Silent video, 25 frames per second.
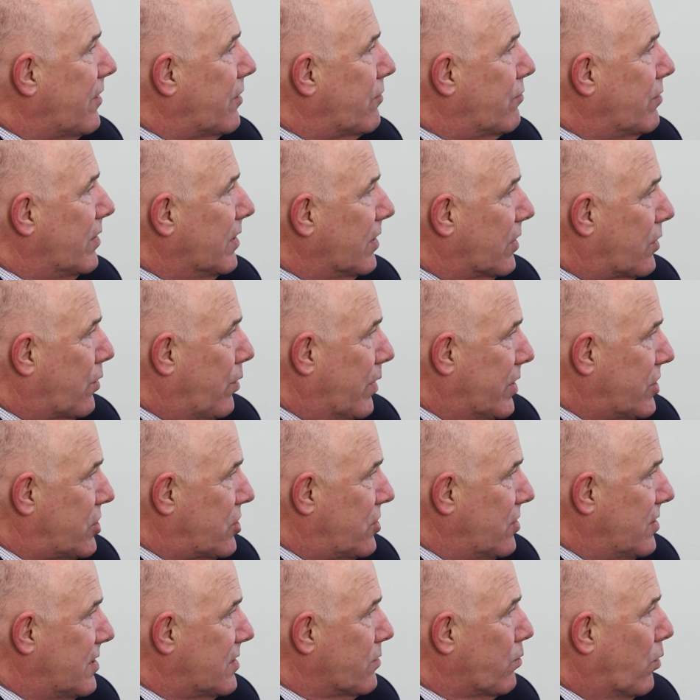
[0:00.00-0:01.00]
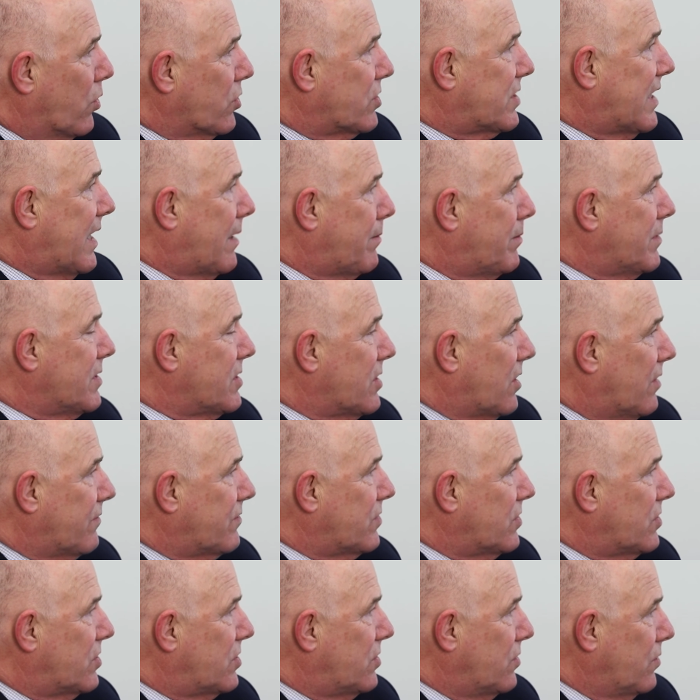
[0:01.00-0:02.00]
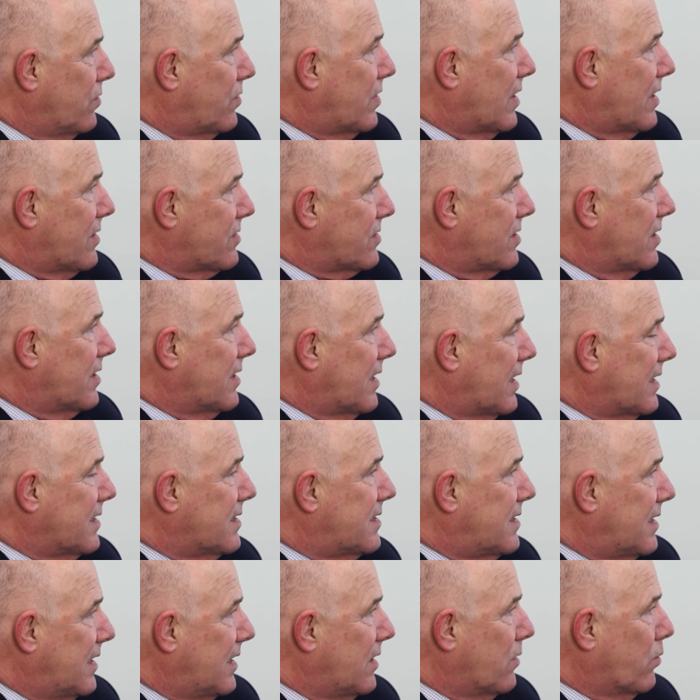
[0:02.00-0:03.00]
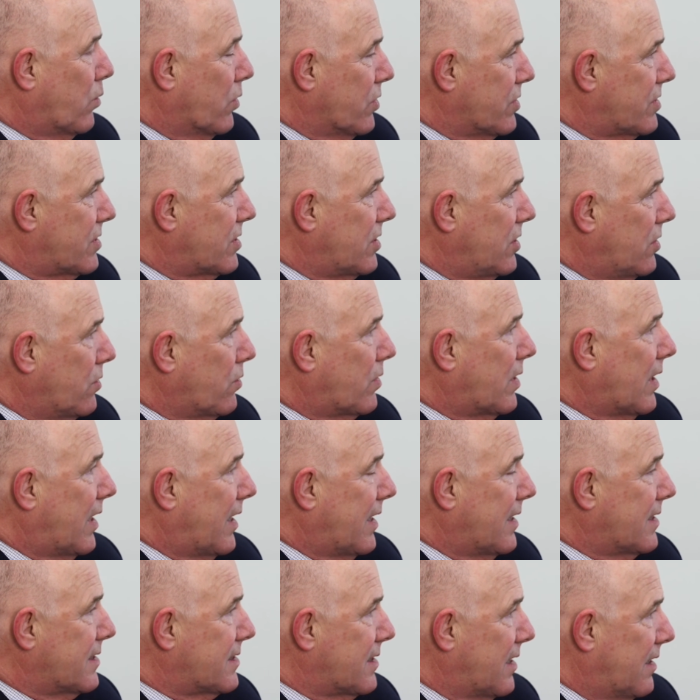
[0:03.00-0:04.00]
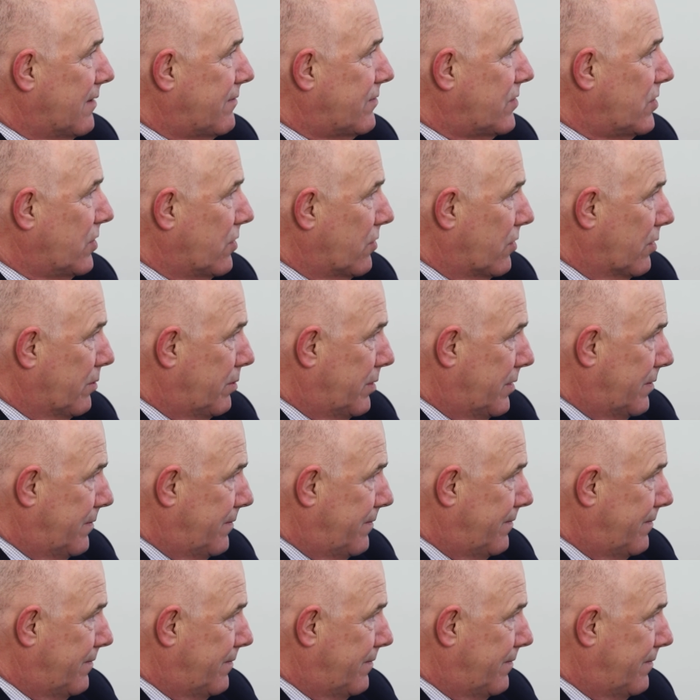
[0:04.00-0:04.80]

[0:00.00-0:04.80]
The real question is what happens after 2019 once the UK has left Europe.